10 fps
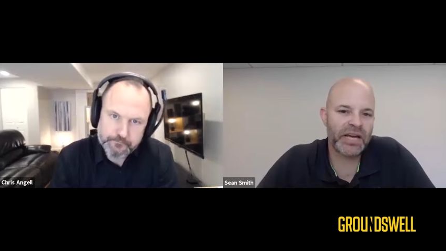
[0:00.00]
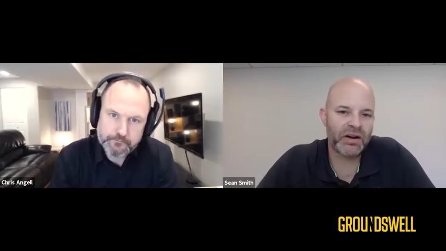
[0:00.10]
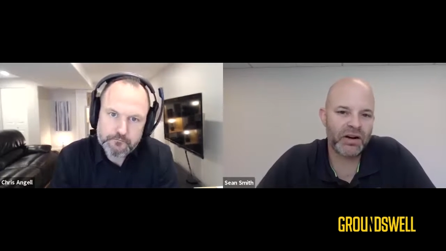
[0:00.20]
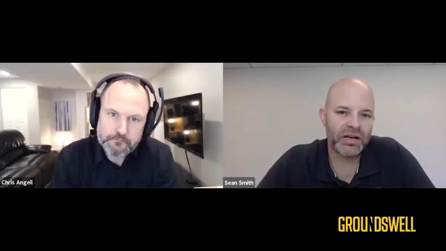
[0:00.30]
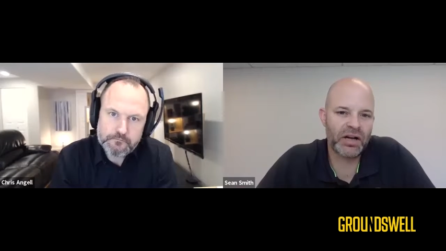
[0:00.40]
Speaker 1: and
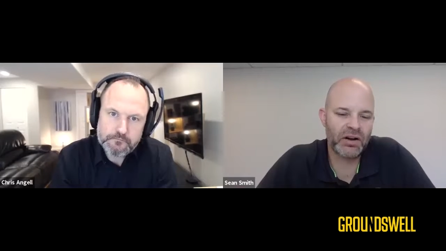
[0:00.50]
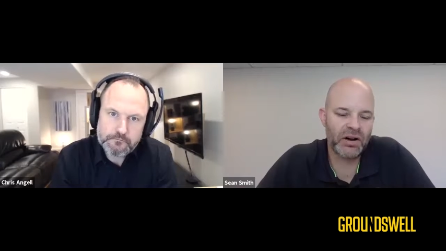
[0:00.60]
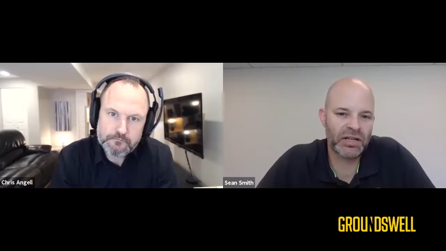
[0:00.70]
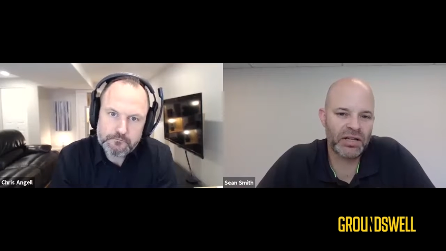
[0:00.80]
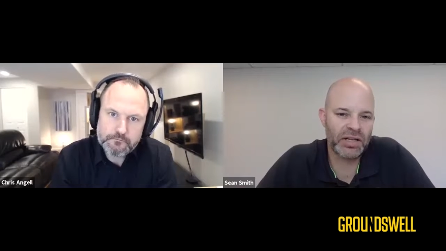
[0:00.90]
our and
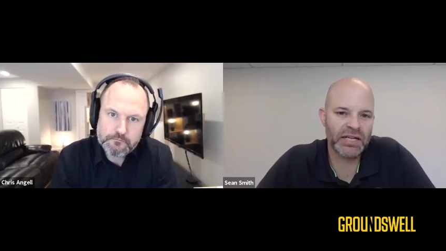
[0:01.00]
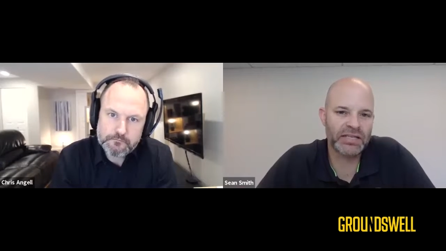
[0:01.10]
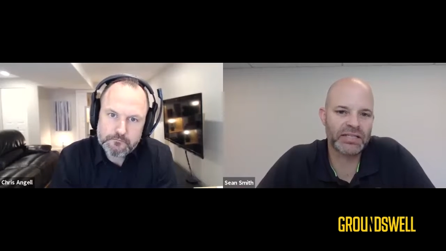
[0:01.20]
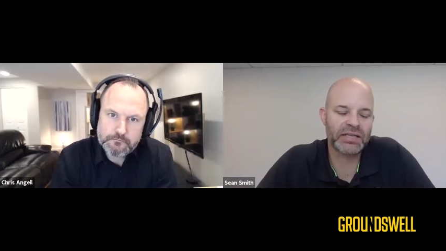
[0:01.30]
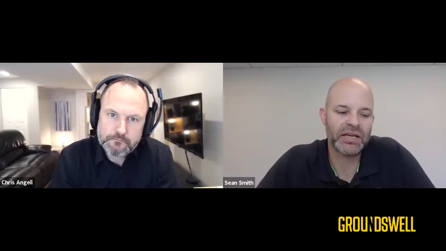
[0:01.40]
our
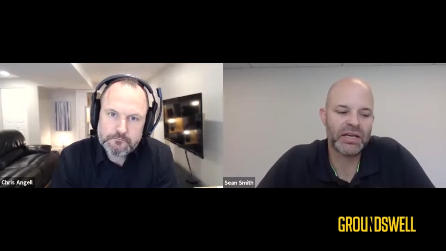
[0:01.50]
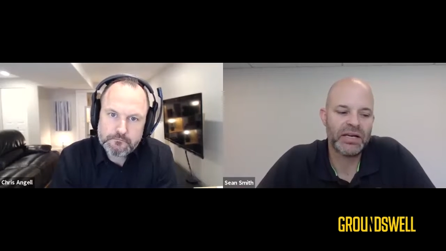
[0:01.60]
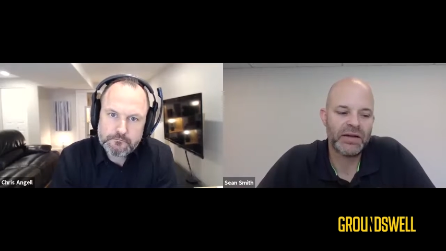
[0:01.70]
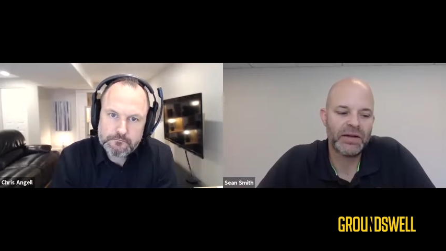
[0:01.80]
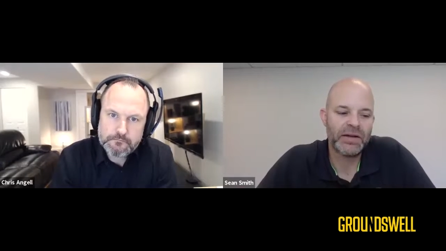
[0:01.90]
clients
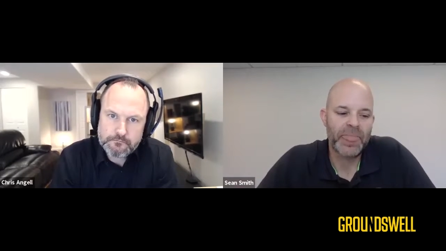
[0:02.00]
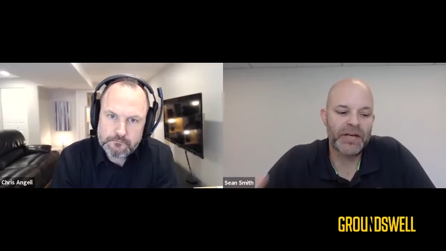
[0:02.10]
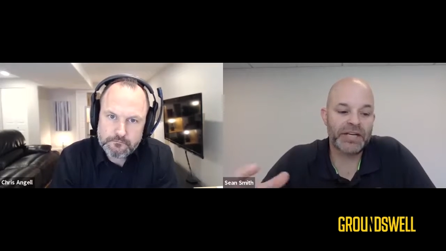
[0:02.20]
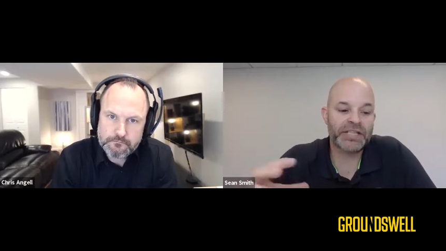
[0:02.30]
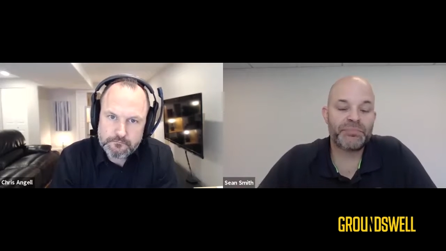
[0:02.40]
an
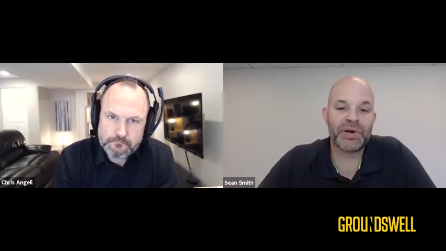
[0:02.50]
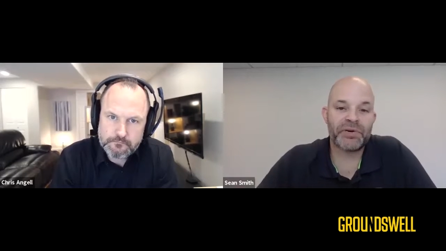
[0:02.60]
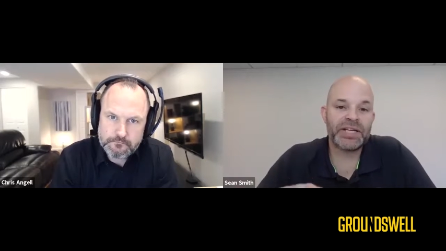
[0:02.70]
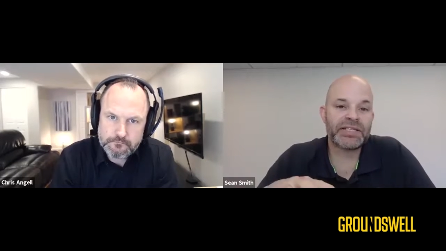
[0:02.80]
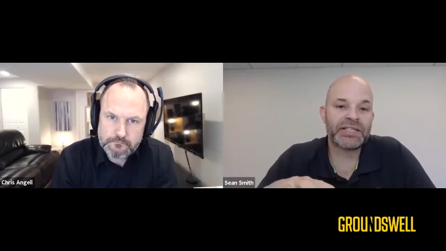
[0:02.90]

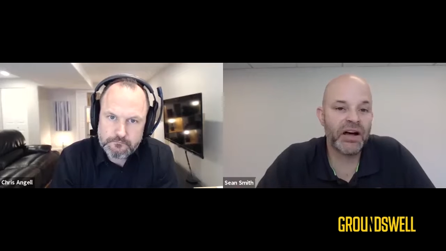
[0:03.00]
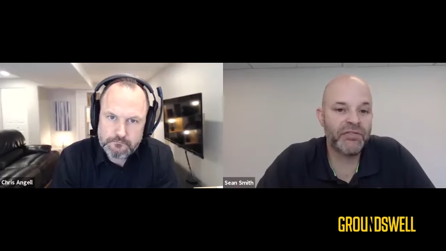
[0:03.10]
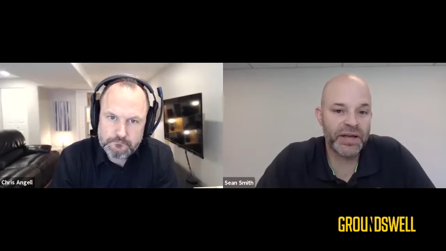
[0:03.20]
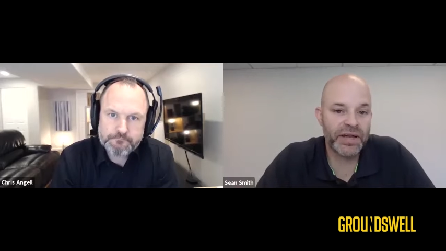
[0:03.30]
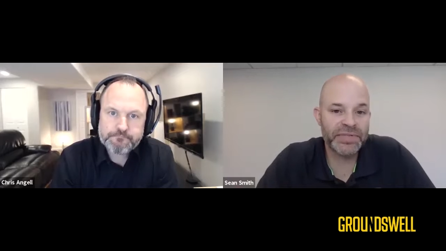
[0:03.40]
experience
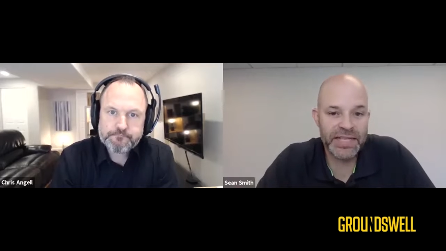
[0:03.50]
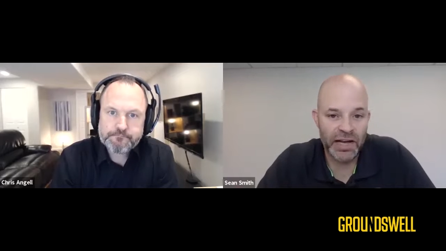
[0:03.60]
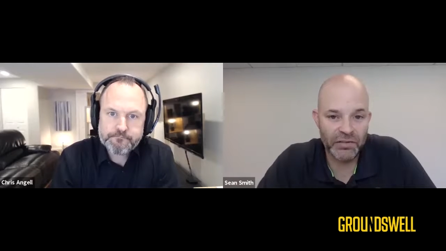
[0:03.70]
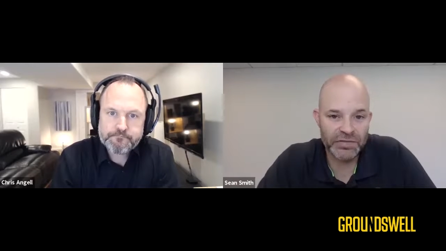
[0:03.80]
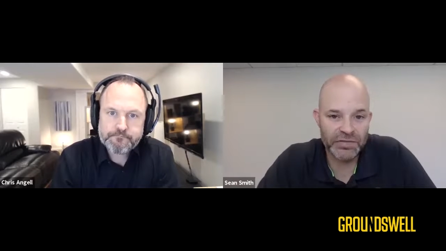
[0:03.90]
of
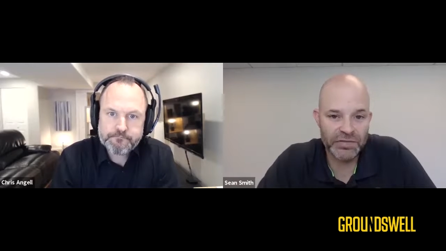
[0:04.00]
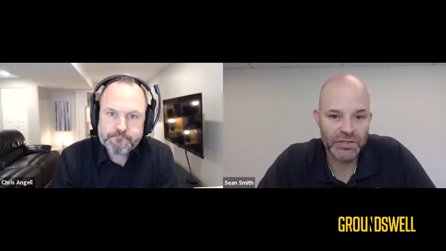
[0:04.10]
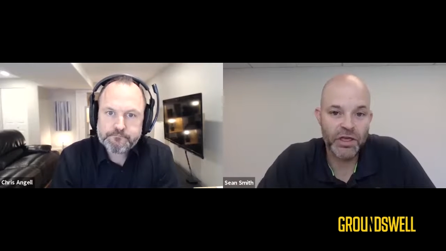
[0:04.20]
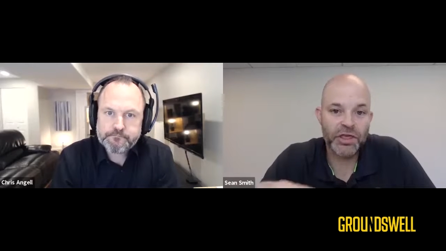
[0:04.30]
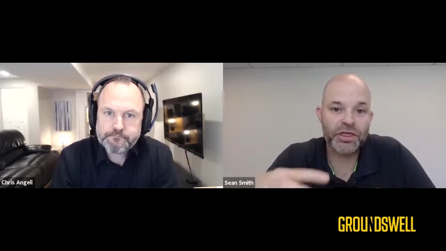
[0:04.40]

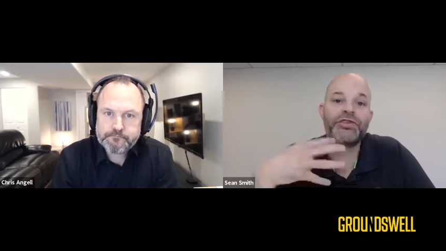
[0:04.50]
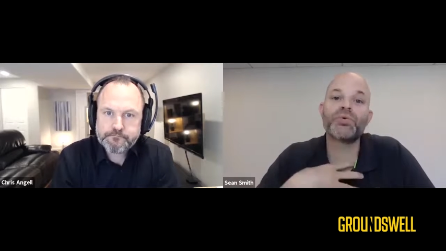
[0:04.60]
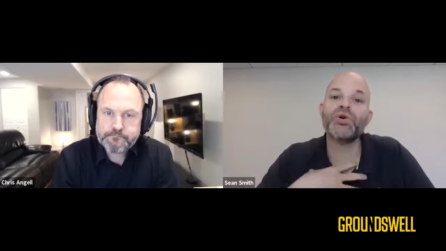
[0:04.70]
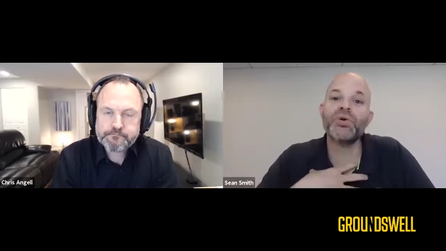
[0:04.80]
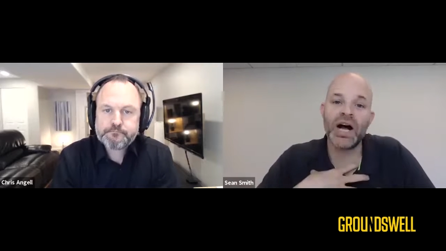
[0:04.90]
themselves
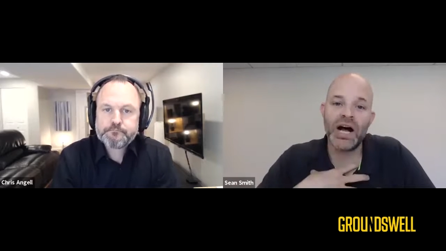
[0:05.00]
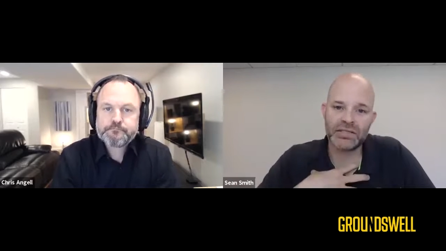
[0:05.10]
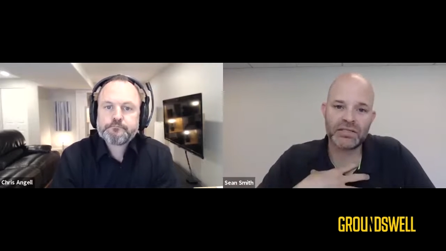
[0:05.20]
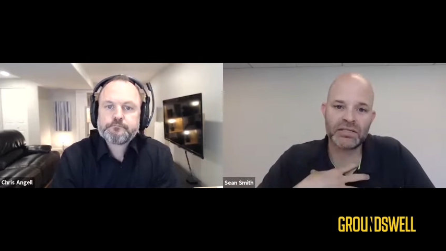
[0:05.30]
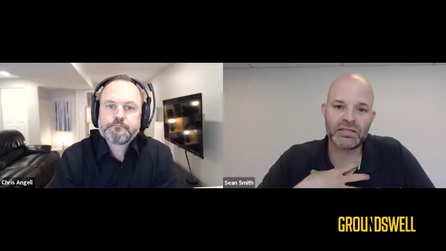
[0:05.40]
through
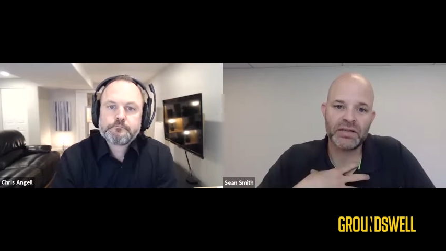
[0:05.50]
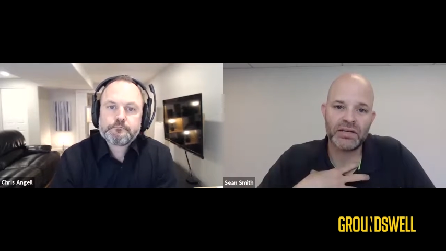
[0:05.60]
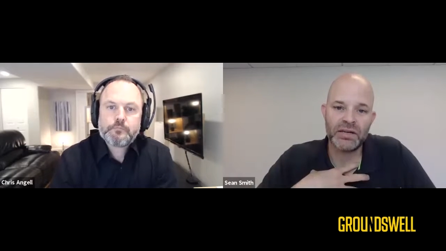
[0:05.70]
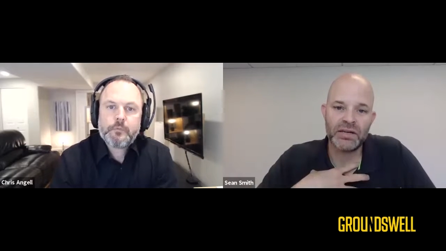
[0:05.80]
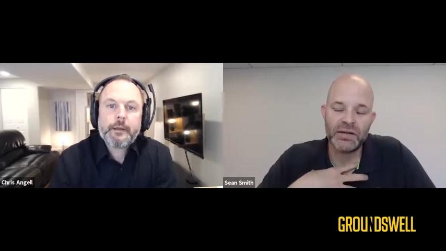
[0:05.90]
us.
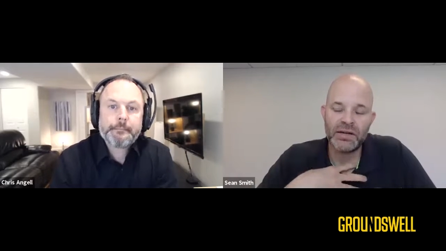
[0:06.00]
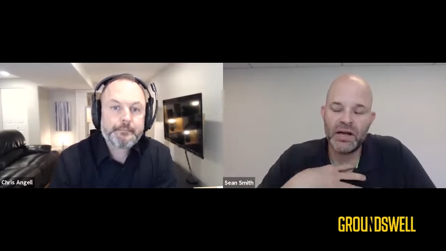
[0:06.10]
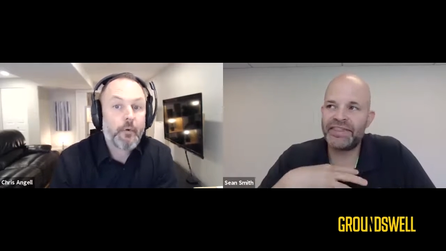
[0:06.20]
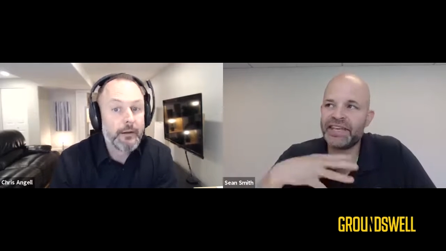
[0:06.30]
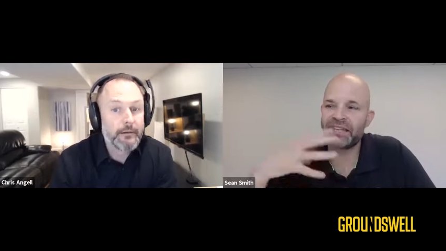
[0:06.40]
Right.
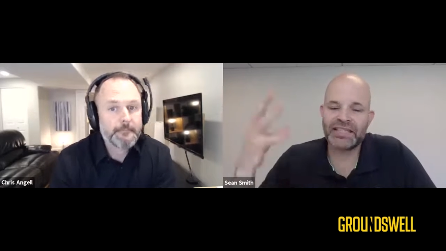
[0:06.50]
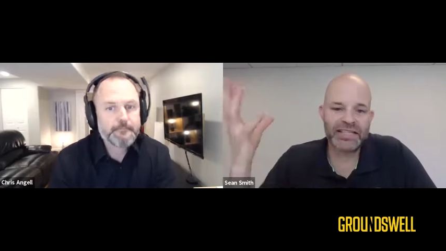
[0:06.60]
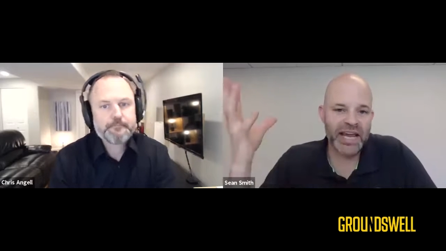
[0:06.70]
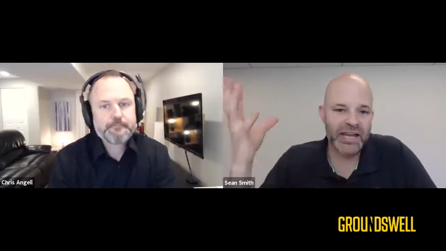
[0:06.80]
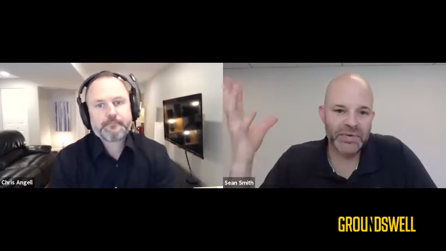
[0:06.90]
Right. I think the
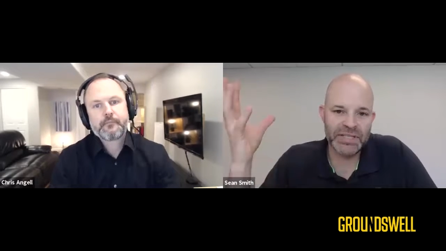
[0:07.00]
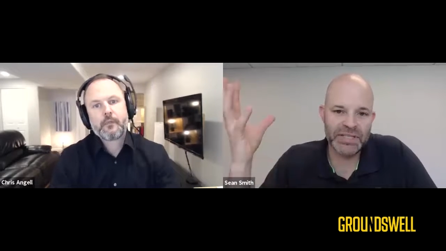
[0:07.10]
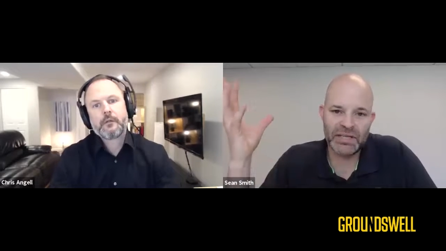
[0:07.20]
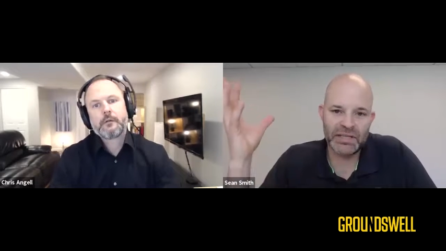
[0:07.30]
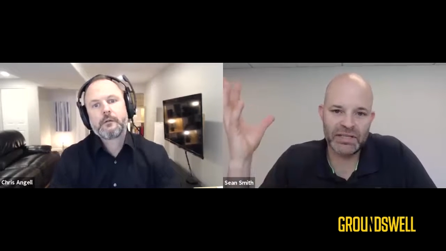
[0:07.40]
same
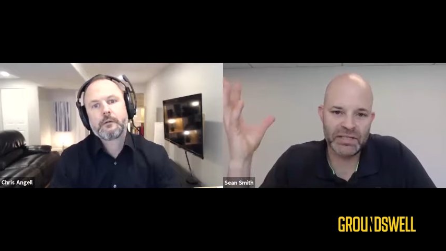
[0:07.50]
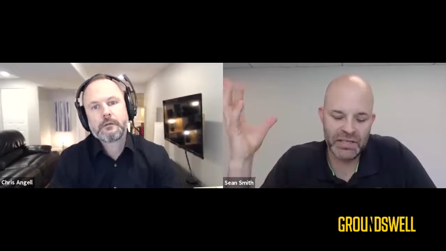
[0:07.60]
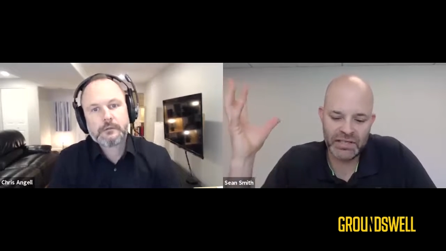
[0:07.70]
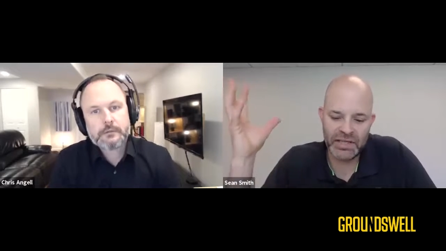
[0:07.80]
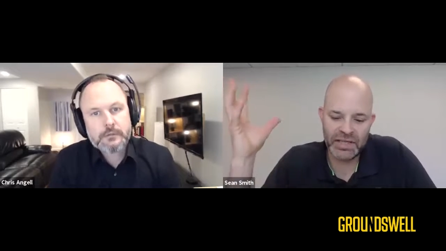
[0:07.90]
is is
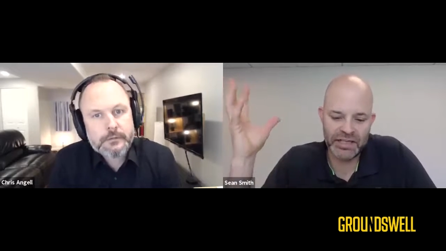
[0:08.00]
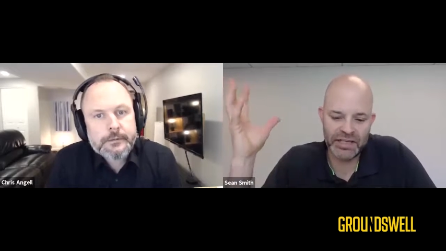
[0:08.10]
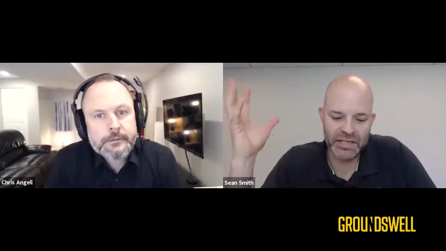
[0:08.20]
is the case,